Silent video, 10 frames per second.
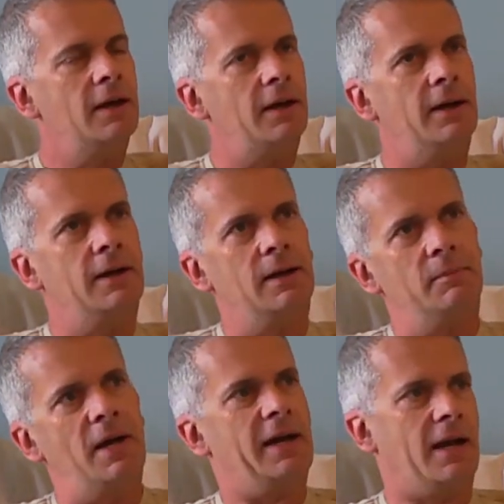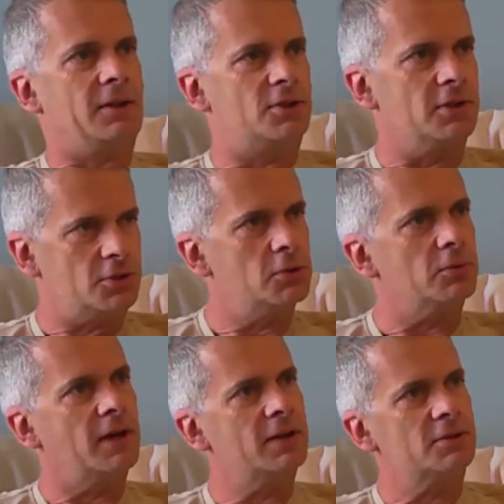Um, and, and, since
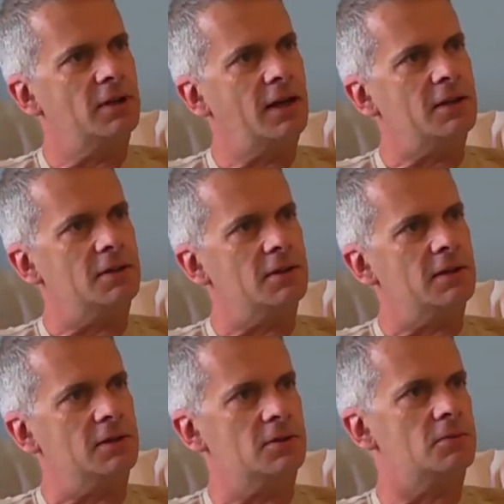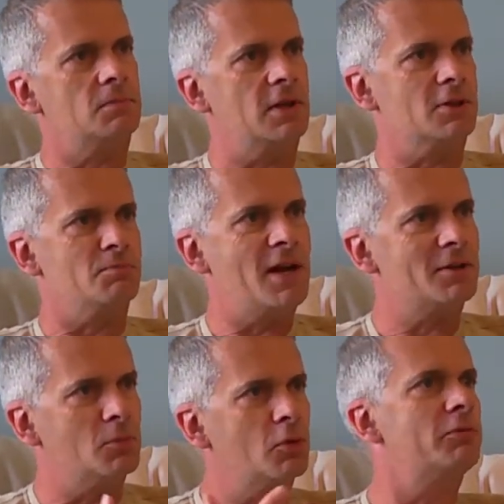2008, it, it, has, it has
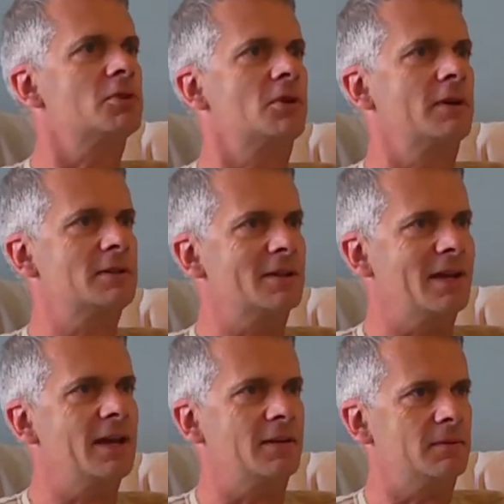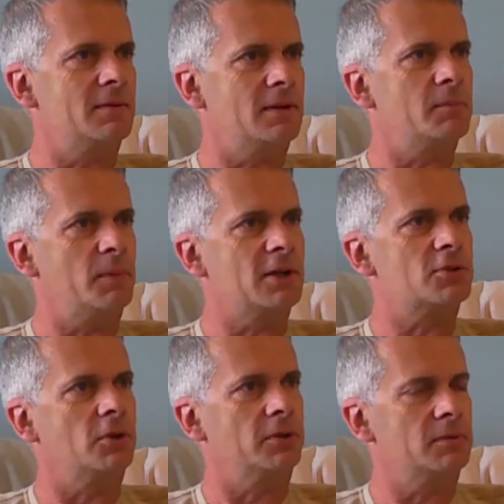metamorphosized again
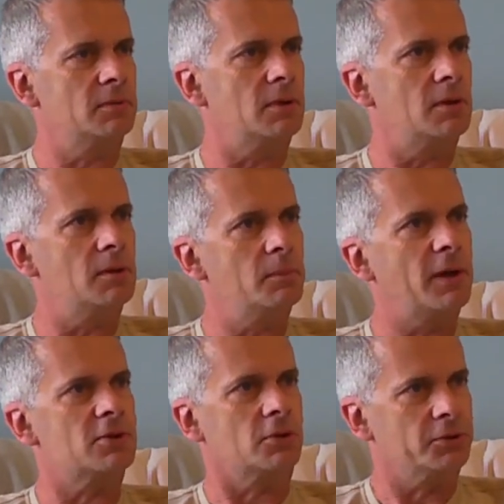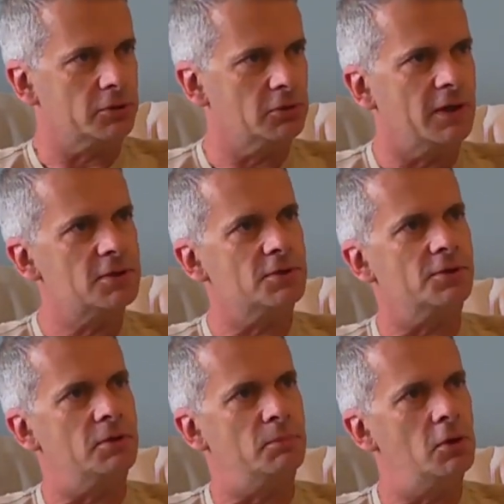based on, uh, based on the crisis
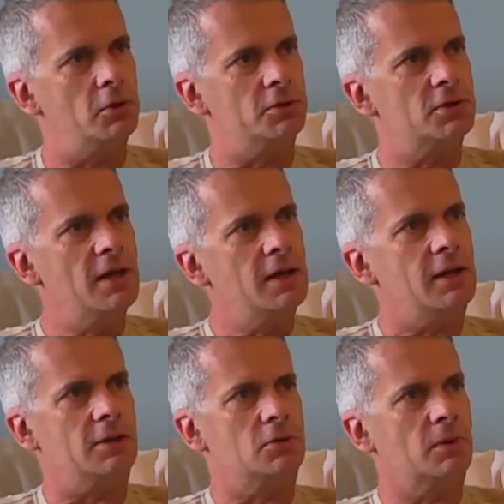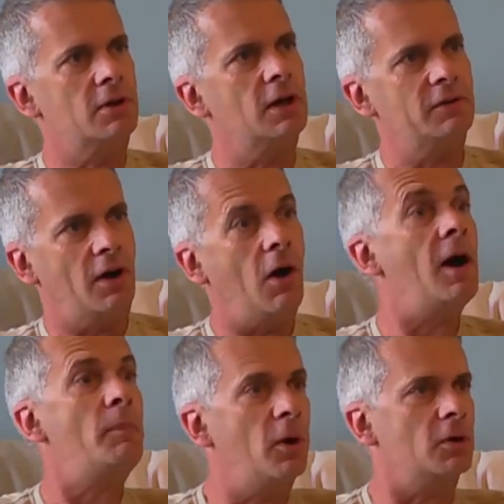that emerged into a kind of a
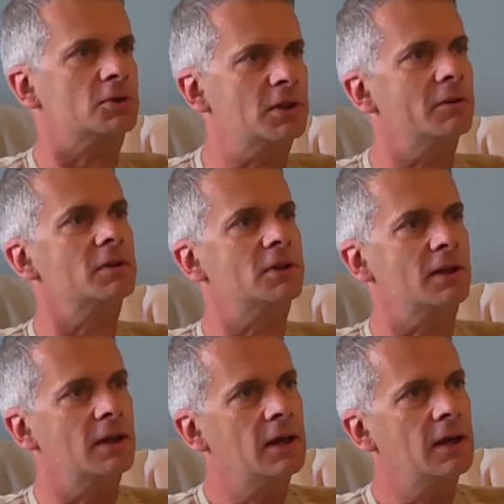hyper austerity.